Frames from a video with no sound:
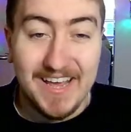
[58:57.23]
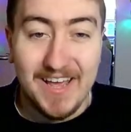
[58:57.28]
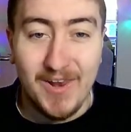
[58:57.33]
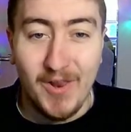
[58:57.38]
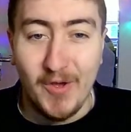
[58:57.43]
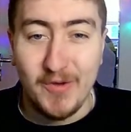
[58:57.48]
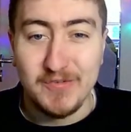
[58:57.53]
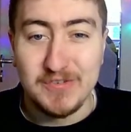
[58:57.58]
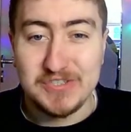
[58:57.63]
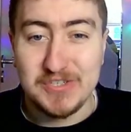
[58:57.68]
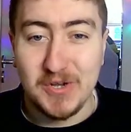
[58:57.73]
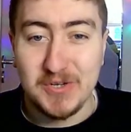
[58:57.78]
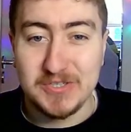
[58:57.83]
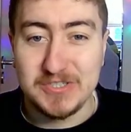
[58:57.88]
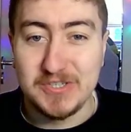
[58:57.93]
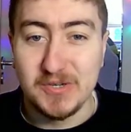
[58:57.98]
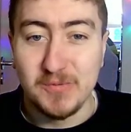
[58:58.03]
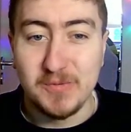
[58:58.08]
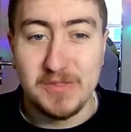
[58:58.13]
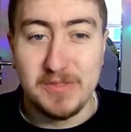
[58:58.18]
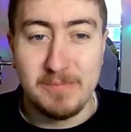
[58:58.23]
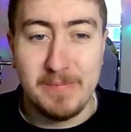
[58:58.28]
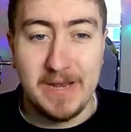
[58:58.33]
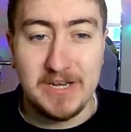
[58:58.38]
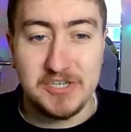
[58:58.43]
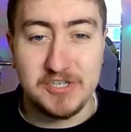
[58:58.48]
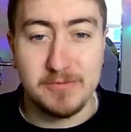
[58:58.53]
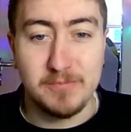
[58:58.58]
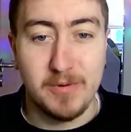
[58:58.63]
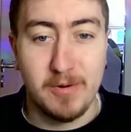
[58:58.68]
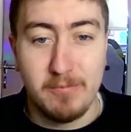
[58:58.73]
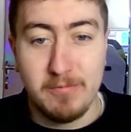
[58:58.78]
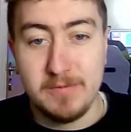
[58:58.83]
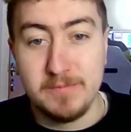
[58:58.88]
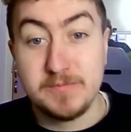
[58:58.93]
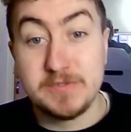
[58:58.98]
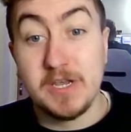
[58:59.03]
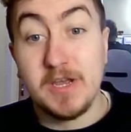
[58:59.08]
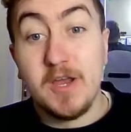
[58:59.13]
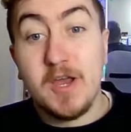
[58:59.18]
A lot of us are stuck with the benching
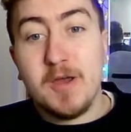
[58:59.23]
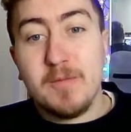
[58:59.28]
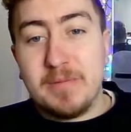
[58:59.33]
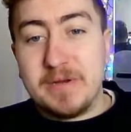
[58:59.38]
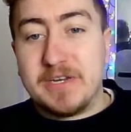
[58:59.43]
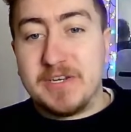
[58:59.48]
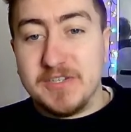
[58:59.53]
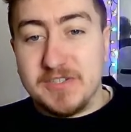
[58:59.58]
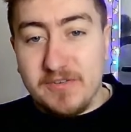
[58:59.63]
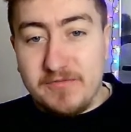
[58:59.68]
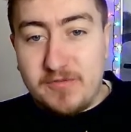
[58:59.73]
problems because, of